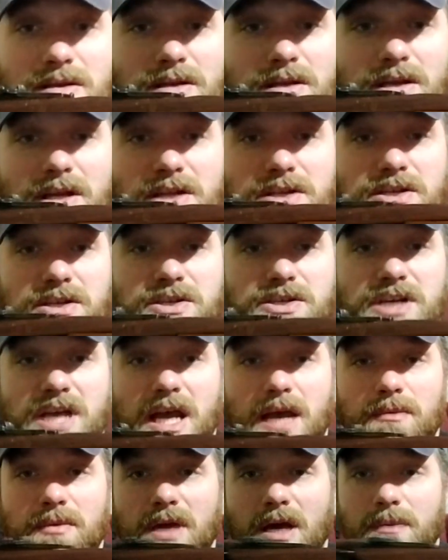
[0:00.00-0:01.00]
get you
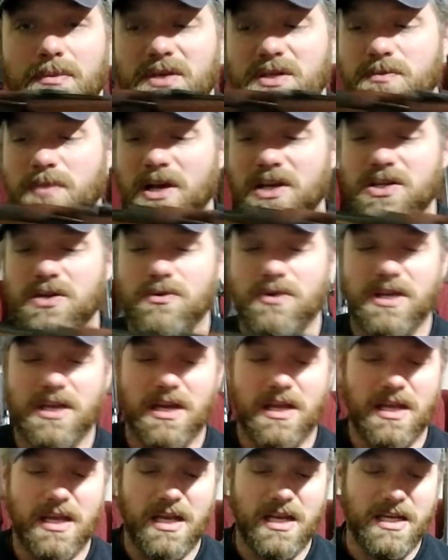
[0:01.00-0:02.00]
jammed up, especially when you
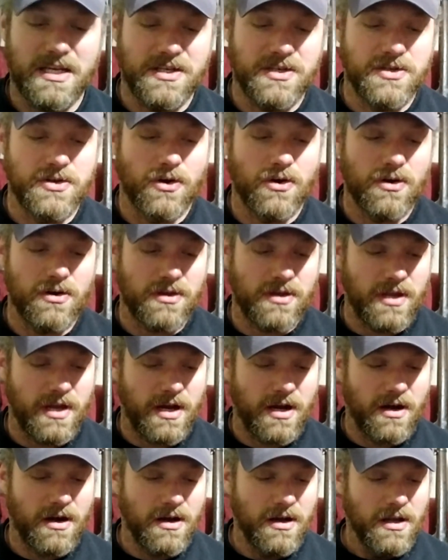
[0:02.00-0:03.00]
get any dirt in
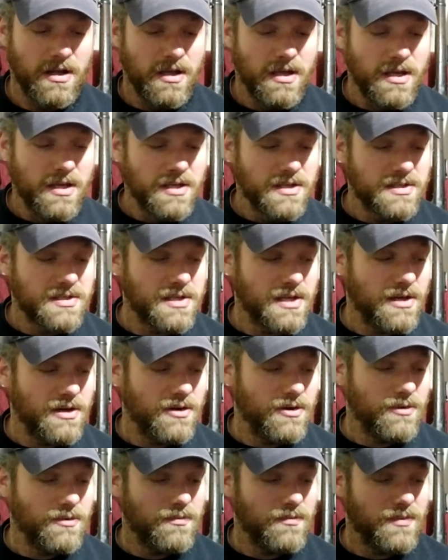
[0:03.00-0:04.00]
there.
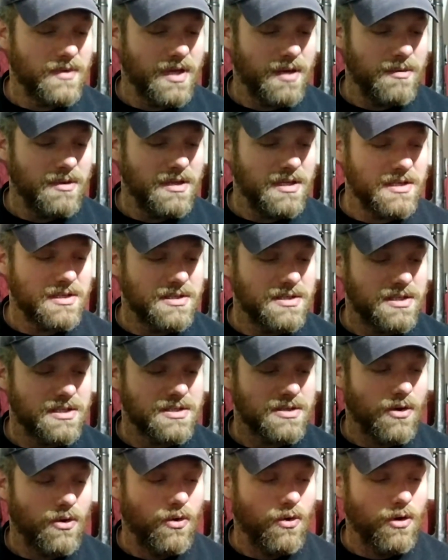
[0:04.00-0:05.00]
So, I mean, this is
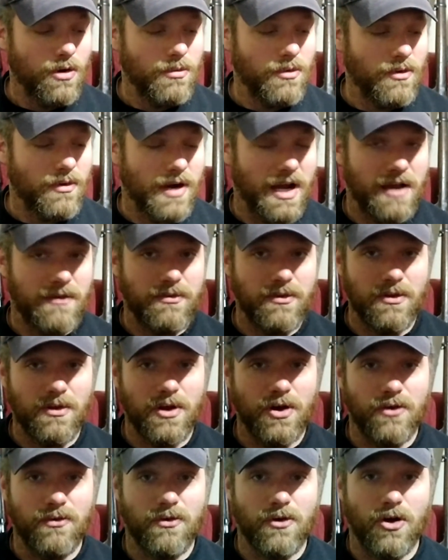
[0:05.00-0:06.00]
just a horrible rifle
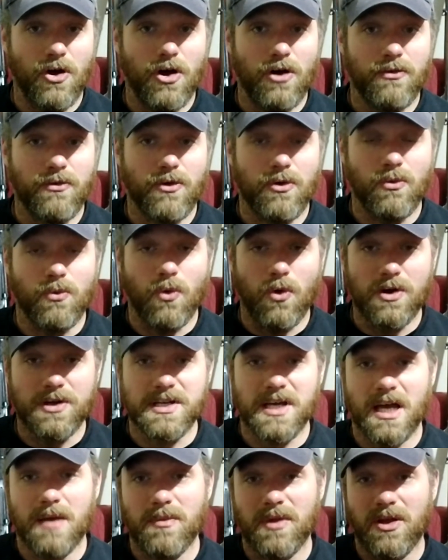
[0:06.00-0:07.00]
overall for
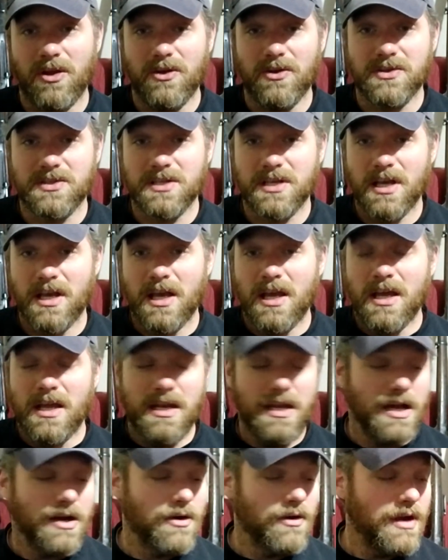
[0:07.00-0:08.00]
wartime use.
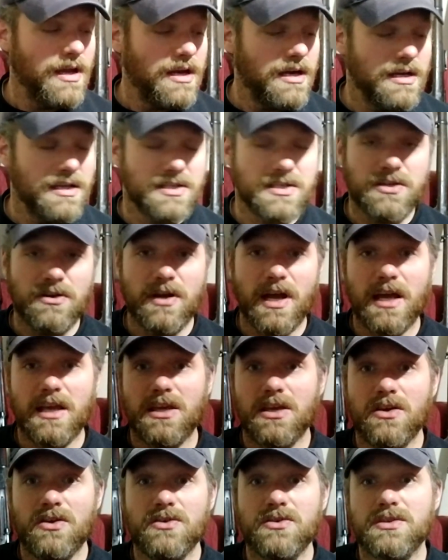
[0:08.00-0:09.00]
Now, granted, it still got
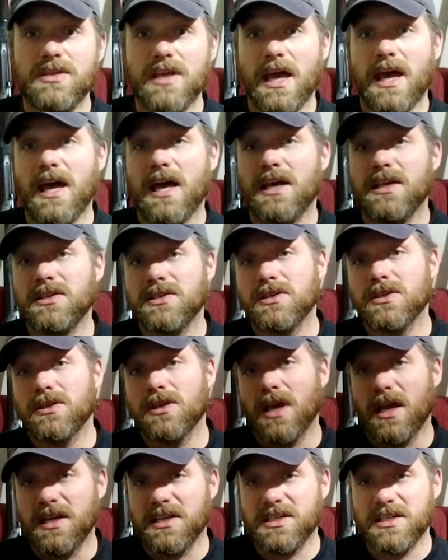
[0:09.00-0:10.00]
used as
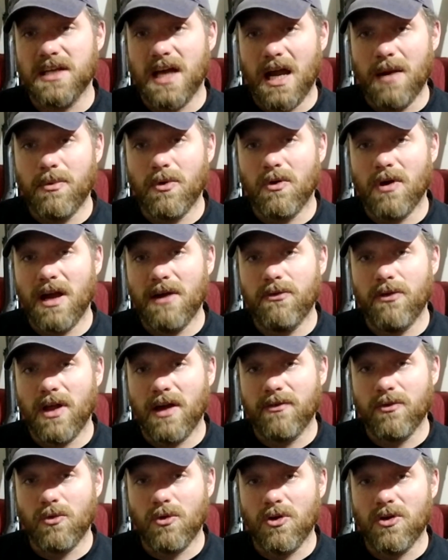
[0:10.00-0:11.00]
a sniper rifle
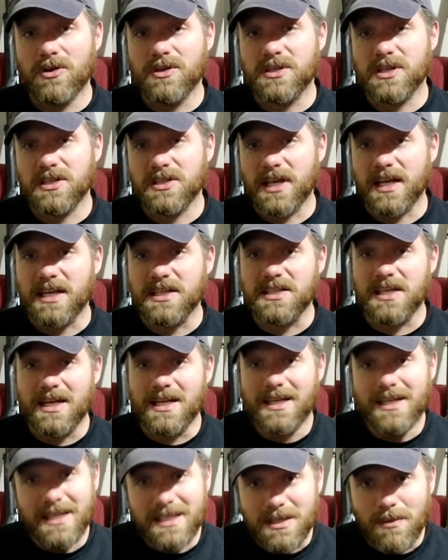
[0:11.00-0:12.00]
afterwards, because like I said,
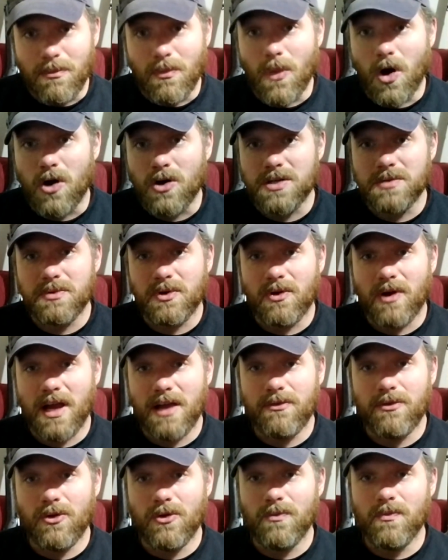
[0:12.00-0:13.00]
it is a marksman
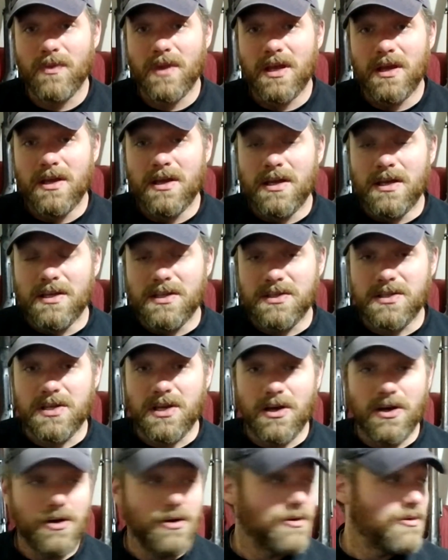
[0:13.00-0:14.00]
rifle.
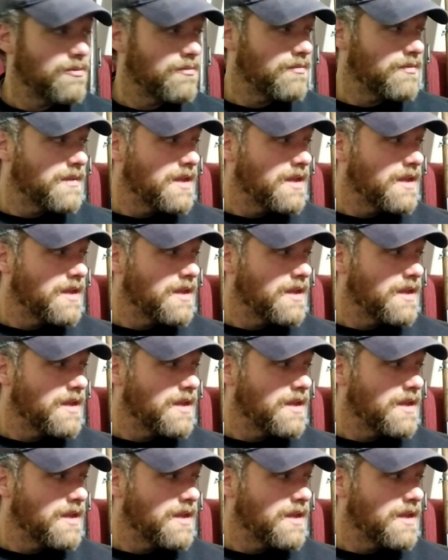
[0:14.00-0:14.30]
So,